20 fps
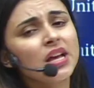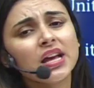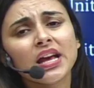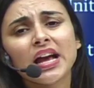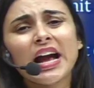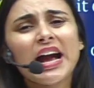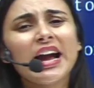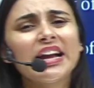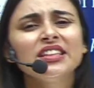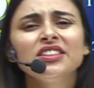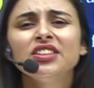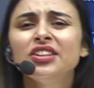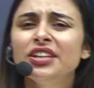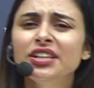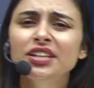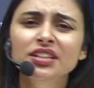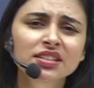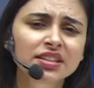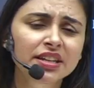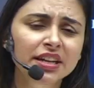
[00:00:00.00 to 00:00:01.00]
either it
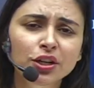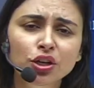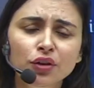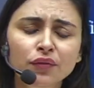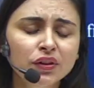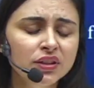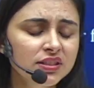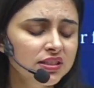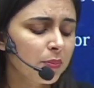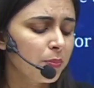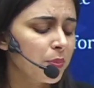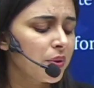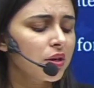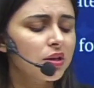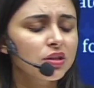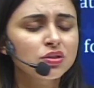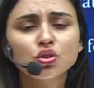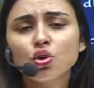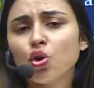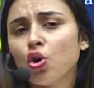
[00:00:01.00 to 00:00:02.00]
is rate of
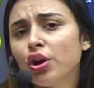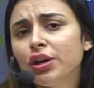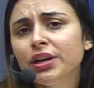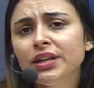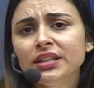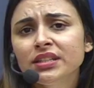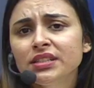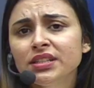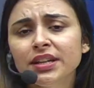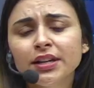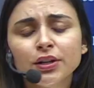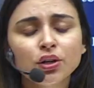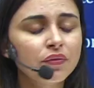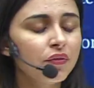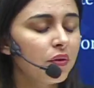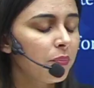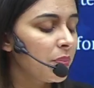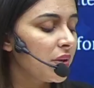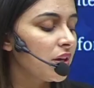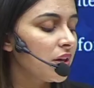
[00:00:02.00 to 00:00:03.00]
disappearance or it is rate of
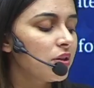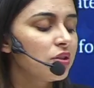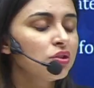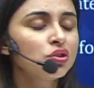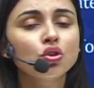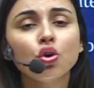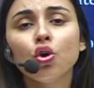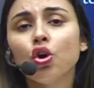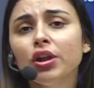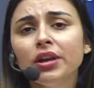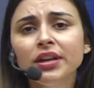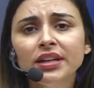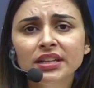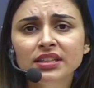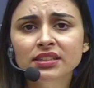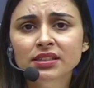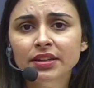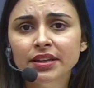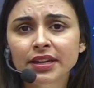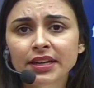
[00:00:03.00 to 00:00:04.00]
appearance or it is
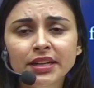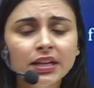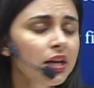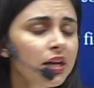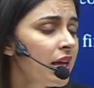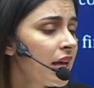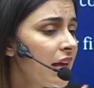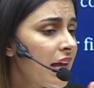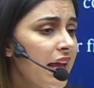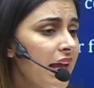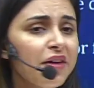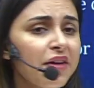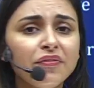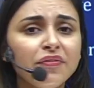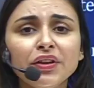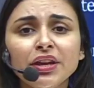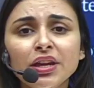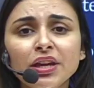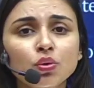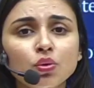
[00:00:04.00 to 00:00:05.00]
rate.
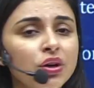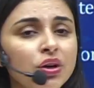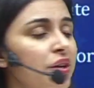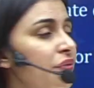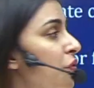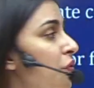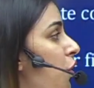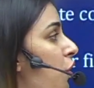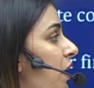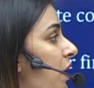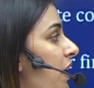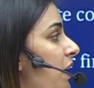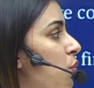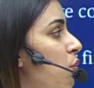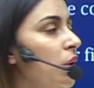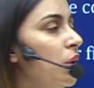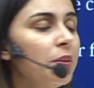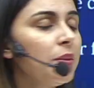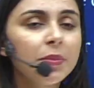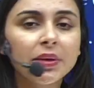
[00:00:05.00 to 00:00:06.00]
Every unit for rate
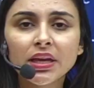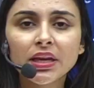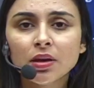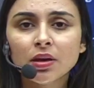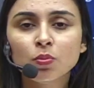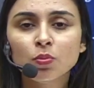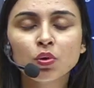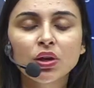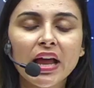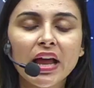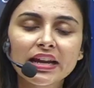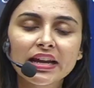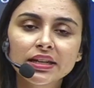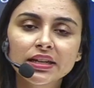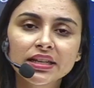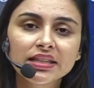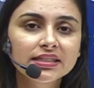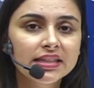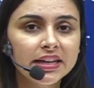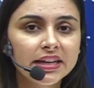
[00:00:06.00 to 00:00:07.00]
will be
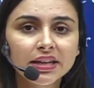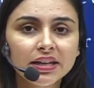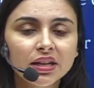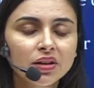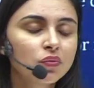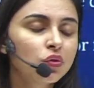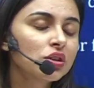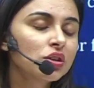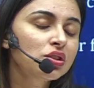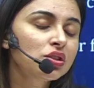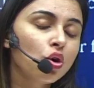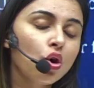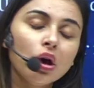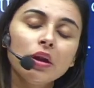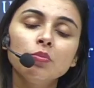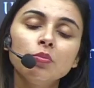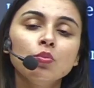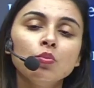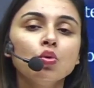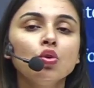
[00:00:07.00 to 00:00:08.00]
molarity second inverse or
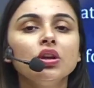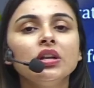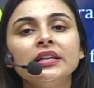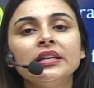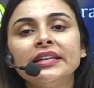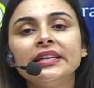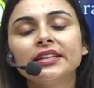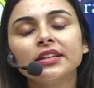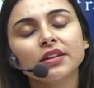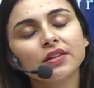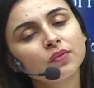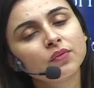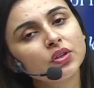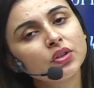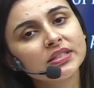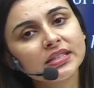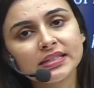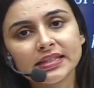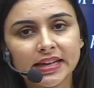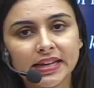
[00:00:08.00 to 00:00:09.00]
mole liter inverse
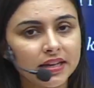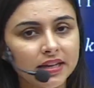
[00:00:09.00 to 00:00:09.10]
second